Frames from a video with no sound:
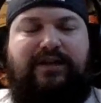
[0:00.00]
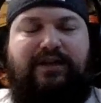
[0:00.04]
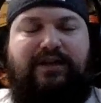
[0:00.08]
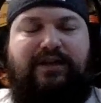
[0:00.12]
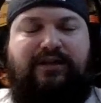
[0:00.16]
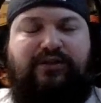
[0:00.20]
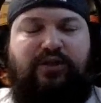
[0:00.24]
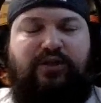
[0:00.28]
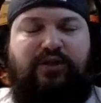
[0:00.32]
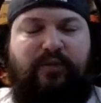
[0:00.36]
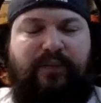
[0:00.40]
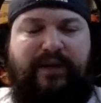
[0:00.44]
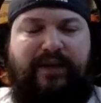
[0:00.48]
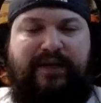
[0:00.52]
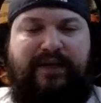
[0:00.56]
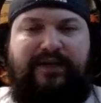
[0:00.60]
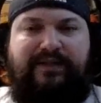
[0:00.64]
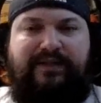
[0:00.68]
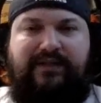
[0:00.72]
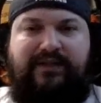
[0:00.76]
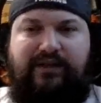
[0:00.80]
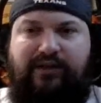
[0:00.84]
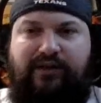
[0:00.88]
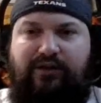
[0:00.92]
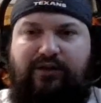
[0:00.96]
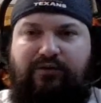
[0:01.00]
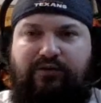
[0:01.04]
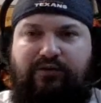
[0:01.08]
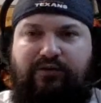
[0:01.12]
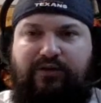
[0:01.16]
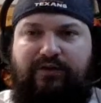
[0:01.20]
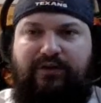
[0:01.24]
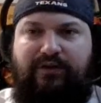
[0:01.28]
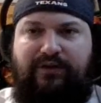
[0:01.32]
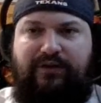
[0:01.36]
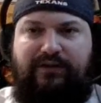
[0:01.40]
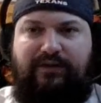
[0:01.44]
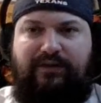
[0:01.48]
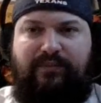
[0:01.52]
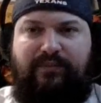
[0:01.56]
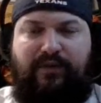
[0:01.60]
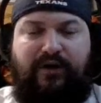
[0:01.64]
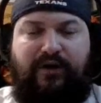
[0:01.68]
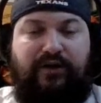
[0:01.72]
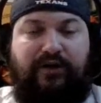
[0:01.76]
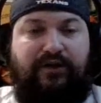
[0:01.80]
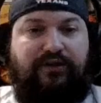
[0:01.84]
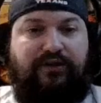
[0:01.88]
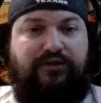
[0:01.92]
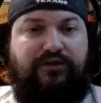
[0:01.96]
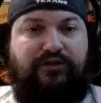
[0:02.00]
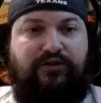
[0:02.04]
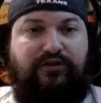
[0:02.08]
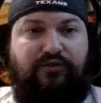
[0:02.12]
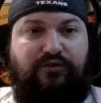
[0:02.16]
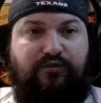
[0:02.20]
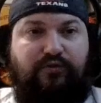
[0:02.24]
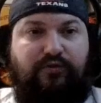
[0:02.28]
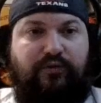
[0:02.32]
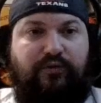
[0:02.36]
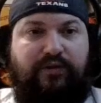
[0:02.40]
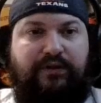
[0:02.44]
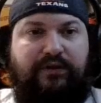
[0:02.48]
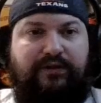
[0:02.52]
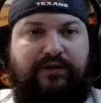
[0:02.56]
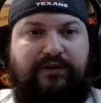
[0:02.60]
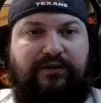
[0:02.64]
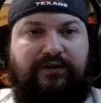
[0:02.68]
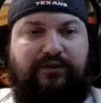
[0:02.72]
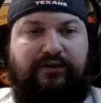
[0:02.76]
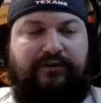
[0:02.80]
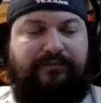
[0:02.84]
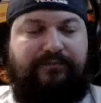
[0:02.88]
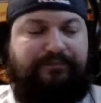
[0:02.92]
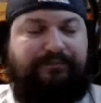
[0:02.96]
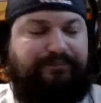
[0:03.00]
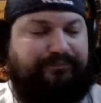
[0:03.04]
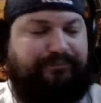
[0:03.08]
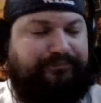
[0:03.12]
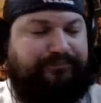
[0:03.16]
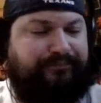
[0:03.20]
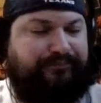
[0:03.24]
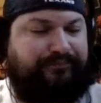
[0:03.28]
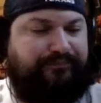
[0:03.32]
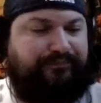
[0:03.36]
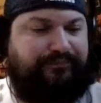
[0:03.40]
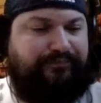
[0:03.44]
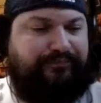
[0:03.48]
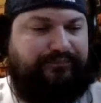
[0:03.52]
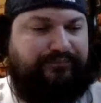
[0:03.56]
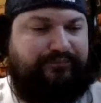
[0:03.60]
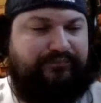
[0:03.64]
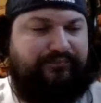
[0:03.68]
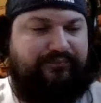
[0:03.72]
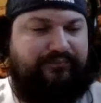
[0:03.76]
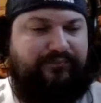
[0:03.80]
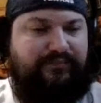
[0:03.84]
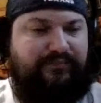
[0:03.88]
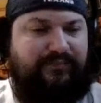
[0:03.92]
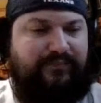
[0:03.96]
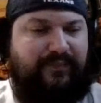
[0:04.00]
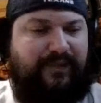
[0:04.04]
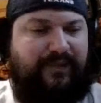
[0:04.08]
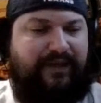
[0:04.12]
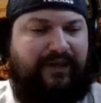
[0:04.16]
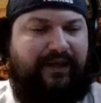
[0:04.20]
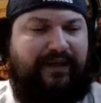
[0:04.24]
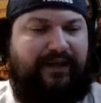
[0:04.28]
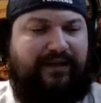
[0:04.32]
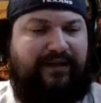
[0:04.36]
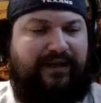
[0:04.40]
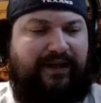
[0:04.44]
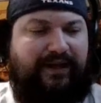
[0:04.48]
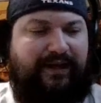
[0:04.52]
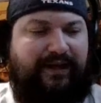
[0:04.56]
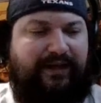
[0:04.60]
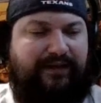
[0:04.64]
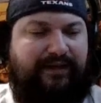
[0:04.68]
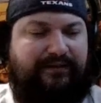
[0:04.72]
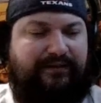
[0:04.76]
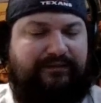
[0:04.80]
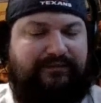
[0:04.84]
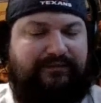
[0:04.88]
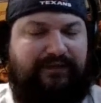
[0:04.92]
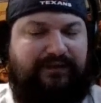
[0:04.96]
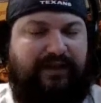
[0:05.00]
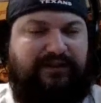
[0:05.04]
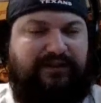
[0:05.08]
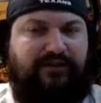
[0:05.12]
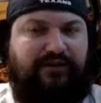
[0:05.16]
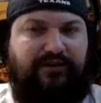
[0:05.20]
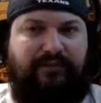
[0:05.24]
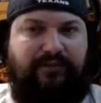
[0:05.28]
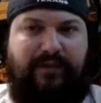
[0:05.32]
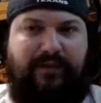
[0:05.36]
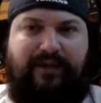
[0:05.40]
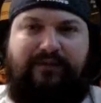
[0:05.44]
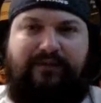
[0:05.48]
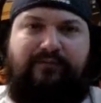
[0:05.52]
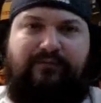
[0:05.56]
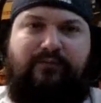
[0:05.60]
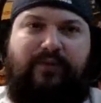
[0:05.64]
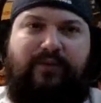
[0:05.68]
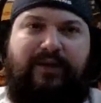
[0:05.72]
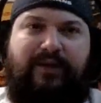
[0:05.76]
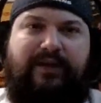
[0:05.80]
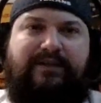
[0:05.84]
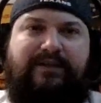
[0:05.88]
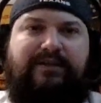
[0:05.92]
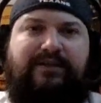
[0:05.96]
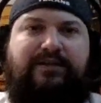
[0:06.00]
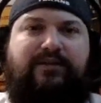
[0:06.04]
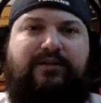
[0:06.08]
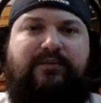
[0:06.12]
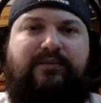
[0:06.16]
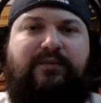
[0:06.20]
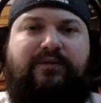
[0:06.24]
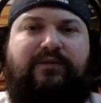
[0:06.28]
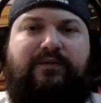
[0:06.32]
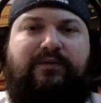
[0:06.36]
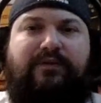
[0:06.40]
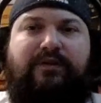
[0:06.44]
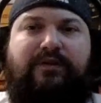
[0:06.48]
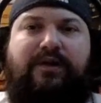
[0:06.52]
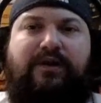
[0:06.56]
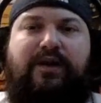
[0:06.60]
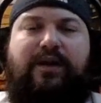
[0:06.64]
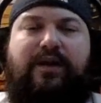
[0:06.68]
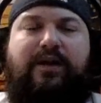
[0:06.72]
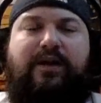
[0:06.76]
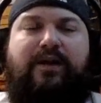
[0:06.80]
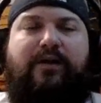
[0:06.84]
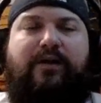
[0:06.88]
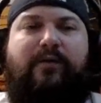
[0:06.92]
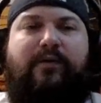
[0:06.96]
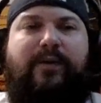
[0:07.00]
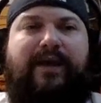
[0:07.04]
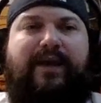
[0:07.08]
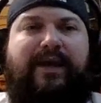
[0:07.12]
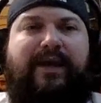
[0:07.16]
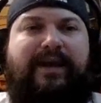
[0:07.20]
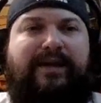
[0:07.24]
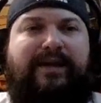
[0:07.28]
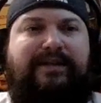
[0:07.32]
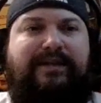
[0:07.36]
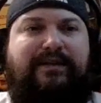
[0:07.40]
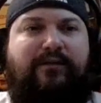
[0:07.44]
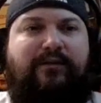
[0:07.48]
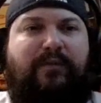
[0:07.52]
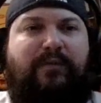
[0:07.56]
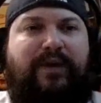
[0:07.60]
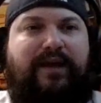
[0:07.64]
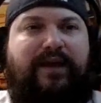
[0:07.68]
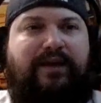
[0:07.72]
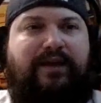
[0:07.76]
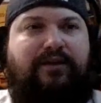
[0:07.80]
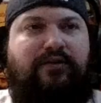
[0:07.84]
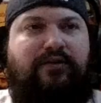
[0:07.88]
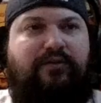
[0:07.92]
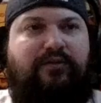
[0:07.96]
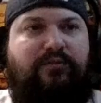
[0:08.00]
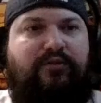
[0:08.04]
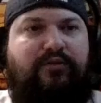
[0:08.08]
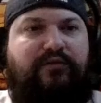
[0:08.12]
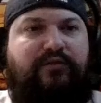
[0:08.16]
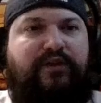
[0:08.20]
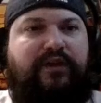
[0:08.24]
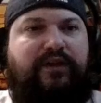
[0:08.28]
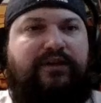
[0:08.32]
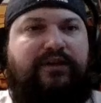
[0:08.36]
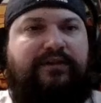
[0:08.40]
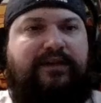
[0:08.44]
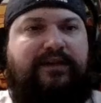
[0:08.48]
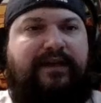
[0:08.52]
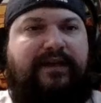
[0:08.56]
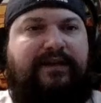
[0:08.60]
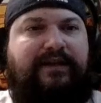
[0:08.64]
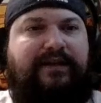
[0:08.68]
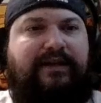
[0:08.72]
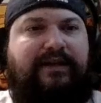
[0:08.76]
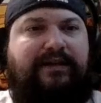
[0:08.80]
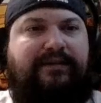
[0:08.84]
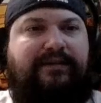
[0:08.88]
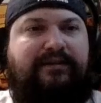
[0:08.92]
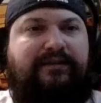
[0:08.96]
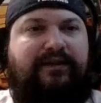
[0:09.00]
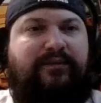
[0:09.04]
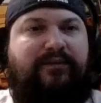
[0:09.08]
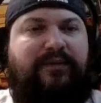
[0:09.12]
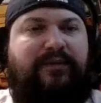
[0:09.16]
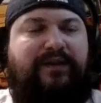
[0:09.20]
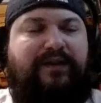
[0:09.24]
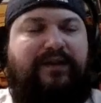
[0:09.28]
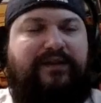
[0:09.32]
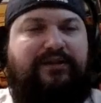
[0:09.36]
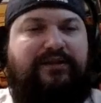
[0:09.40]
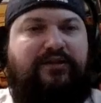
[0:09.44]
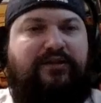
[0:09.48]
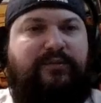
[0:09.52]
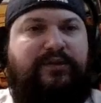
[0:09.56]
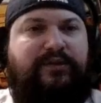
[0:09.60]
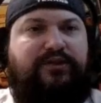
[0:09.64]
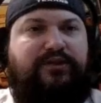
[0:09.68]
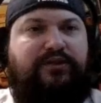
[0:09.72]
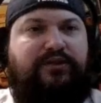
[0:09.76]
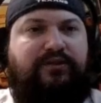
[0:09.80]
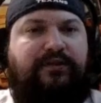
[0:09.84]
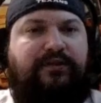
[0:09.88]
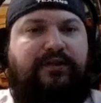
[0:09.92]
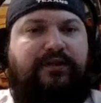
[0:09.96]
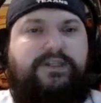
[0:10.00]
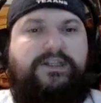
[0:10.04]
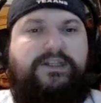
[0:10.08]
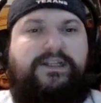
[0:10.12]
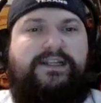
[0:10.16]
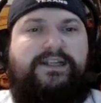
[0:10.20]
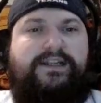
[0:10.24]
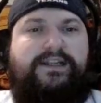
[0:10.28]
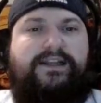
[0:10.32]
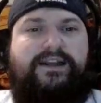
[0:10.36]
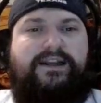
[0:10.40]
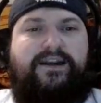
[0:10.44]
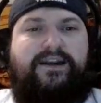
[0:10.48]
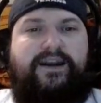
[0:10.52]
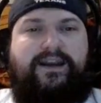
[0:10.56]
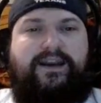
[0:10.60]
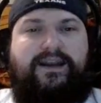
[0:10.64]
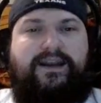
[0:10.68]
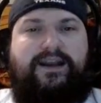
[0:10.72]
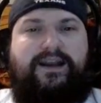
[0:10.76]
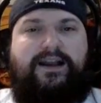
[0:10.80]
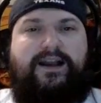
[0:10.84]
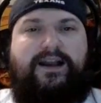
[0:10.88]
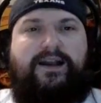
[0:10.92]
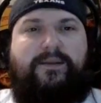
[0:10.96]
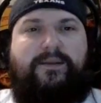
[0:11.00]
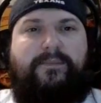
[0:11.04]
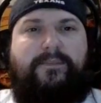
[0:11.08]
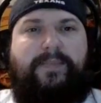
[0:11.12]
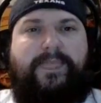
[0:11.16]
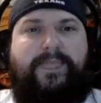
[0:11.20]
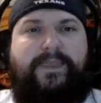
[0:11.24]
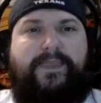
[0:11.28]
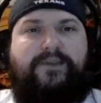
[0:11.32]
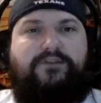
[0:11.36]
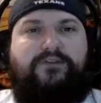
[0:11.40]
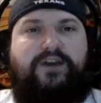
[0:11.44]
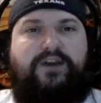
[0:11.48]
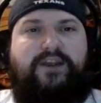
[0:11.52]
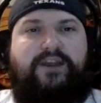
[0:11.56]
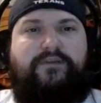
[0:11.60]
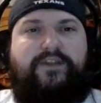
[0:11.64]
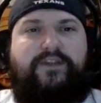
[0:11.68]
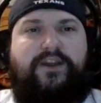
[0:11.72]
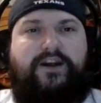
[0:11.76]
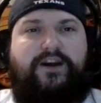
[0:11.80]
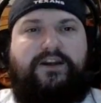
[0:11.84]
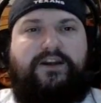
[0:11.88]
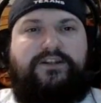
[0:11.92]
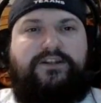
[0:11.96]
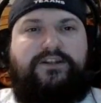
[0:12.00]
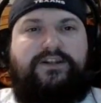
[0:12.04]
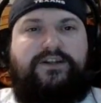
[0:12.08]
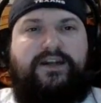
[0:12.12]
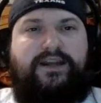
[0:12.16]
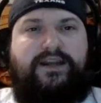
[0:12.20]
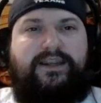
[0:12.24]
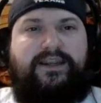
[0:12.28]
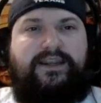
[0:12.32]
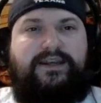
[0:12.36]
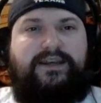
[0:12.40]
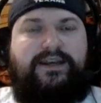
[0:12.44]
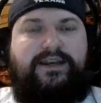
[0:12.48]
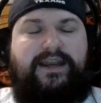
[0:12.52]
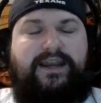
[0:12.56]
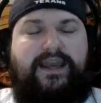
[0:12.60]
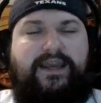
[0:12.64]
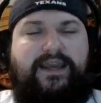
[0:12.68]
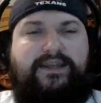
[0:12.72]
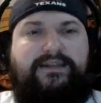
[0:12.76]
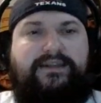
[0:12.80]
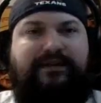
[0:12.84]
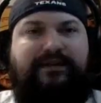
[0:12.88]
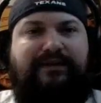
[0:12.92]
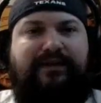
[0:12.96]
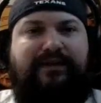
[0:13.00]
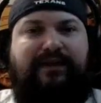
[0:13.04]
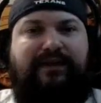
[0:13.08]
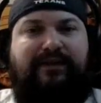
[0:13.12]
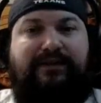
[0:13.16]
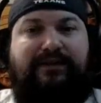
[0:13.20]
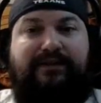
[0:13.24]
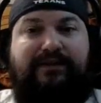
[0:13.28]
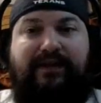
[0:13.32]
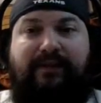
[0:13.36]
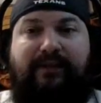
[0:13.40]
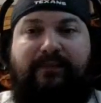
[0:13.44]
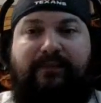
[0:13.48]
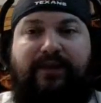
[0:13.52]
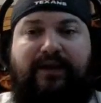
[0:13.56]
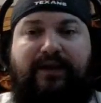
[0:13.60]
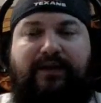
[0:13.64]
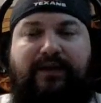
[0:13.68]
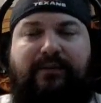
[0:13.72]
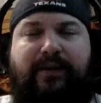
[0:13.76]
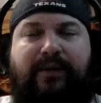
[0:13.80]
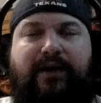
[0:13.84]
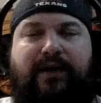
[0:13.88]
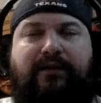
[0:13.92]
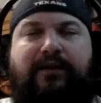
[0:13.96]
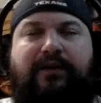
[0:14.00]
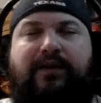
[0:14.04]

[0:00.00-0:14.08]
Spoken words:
to be continued to part two. So it's good, man. Wicked's a good movie. Wicked is a wicked good movie. I did it. I made that stupid joke. All right. Craven the Hunter. I cannot say the same thing about.